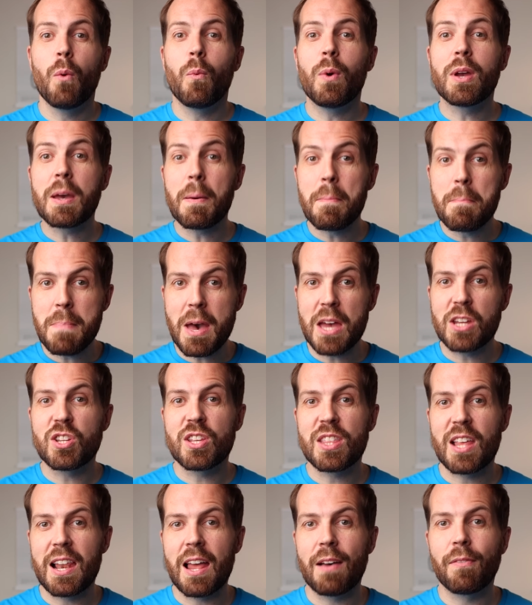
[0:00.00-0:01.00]
We can measure
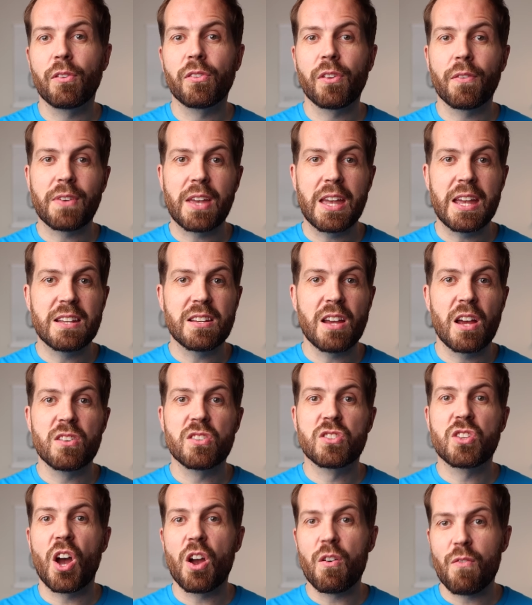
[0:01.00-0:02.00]
the levels of
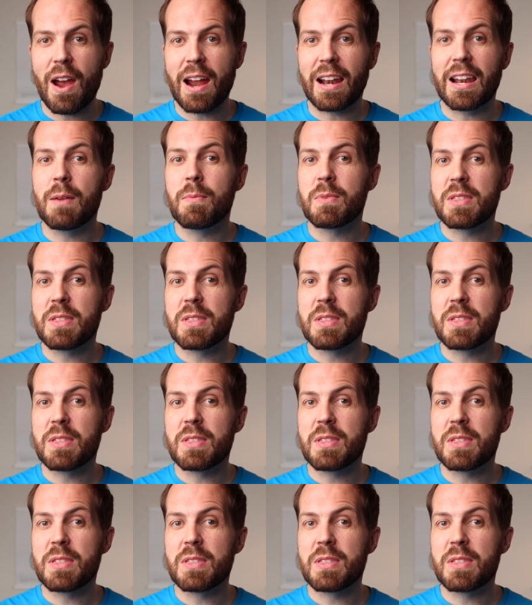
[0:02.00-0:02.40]
ketones directly